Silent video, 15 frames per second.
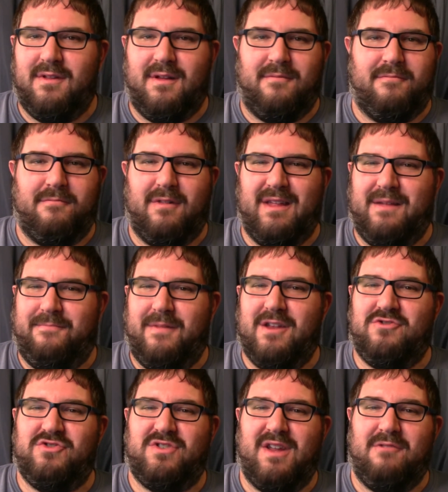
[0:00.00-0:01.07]
a really
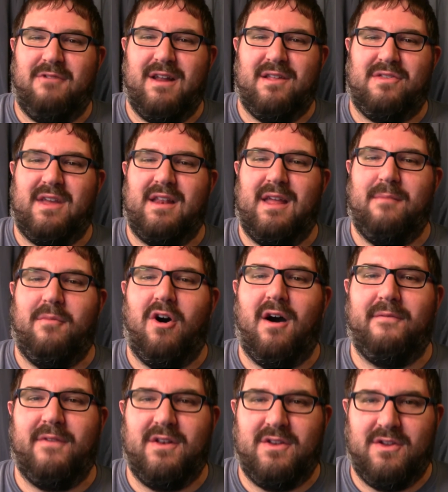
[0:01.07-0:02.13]
interesting way to send him
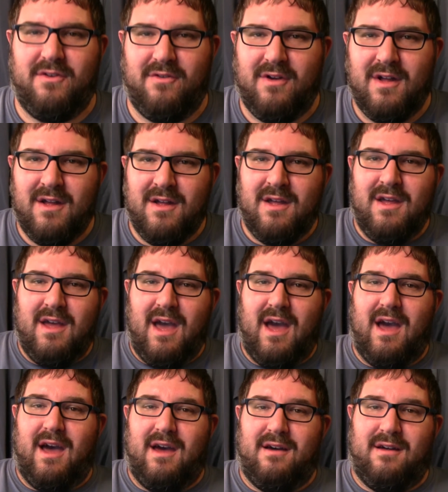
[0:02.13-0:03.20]
off into
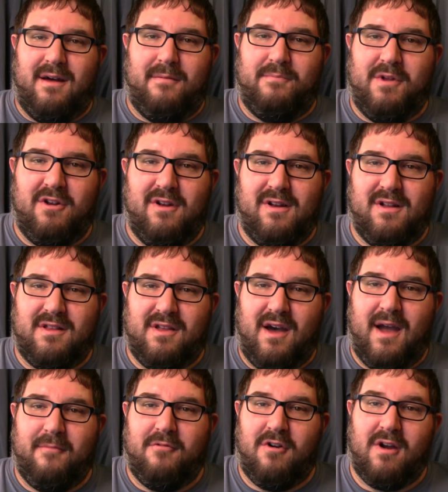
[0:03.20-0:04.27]
uh, a period of
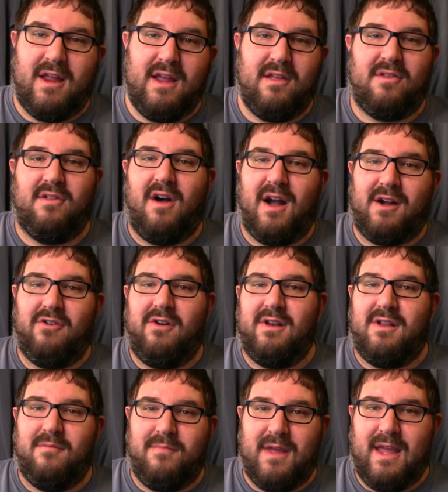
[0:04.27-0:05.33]
time where he's not
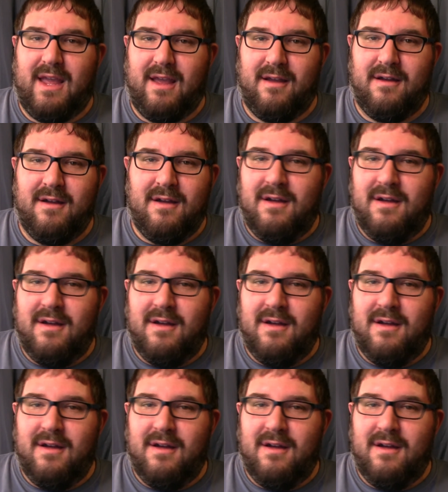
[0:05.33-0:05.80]
going to be,